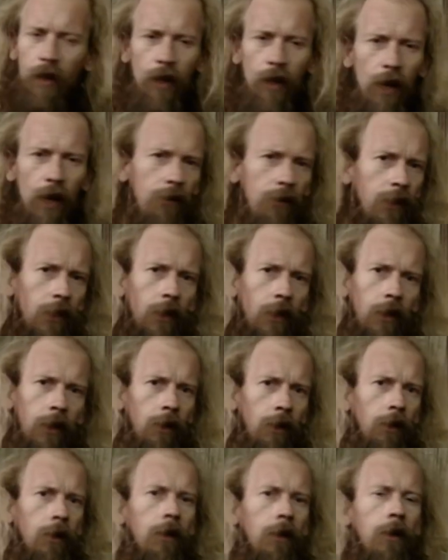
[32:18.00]
and
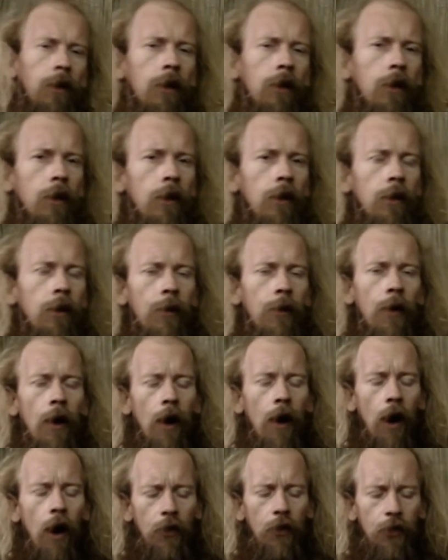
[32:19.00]
everything.
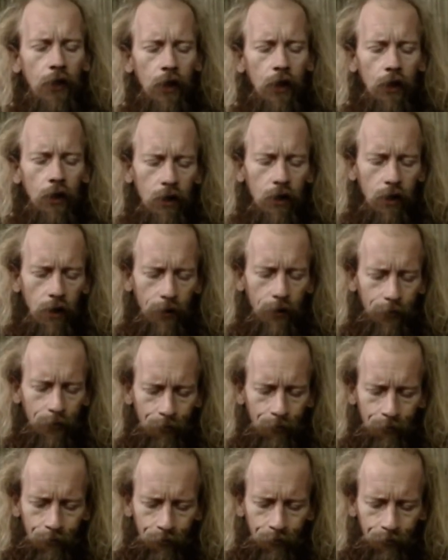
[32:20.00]
I think
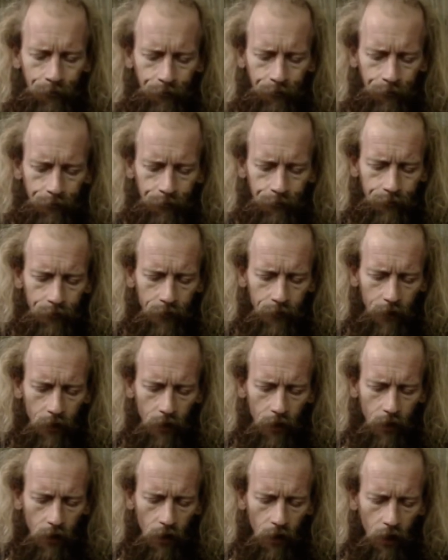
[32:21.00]
um,
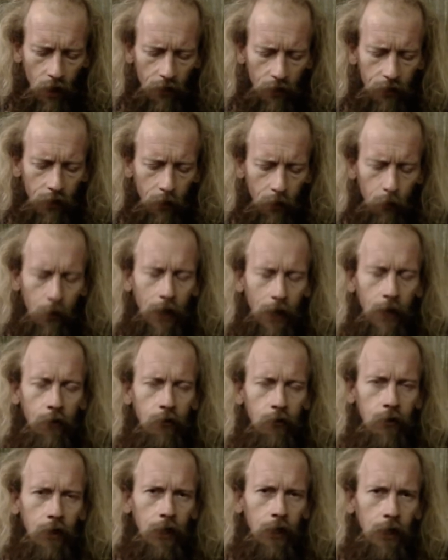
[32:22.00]
I think we
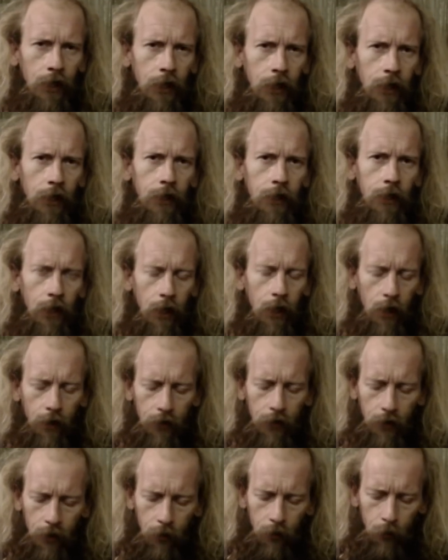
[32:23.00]
actually need it. I
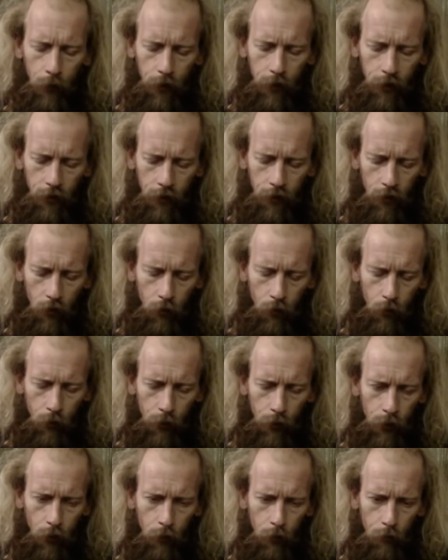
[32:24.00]
think we
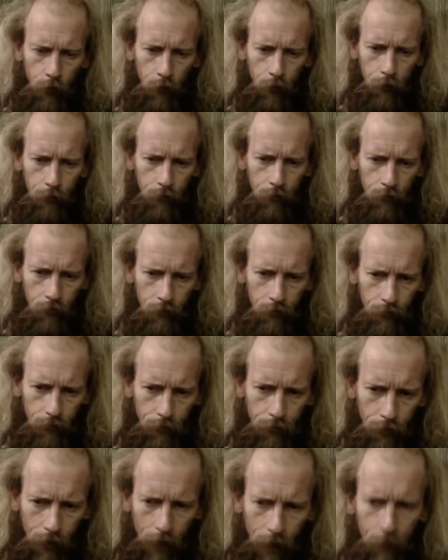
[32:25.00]
we almost
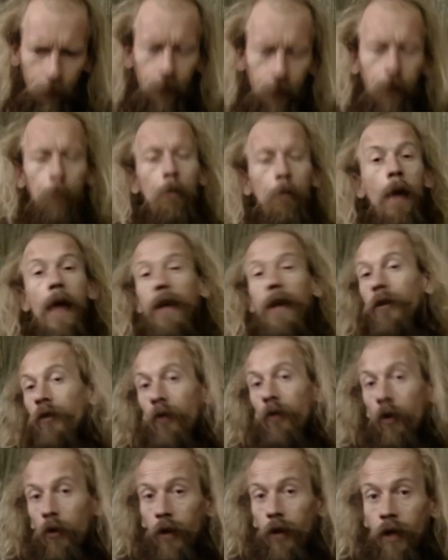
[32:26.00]
perhaps depend
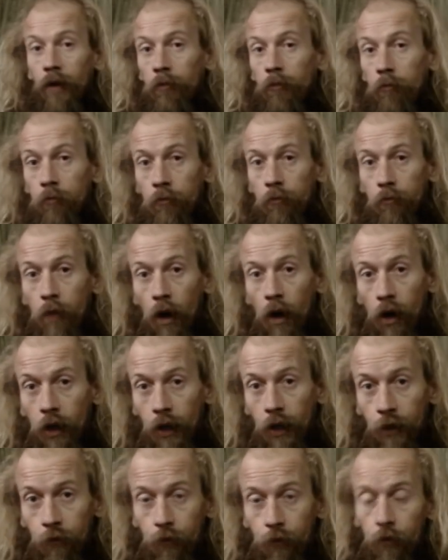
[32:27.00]
on it
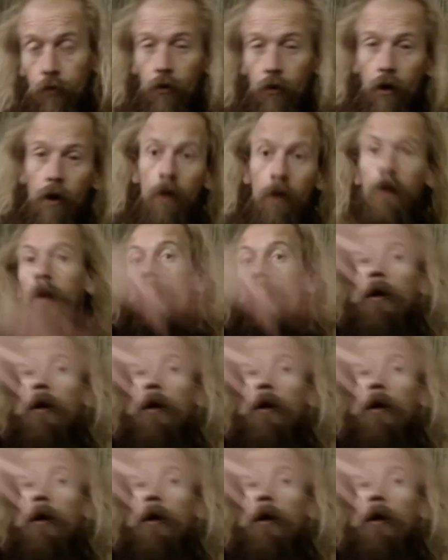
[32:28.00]
partly for our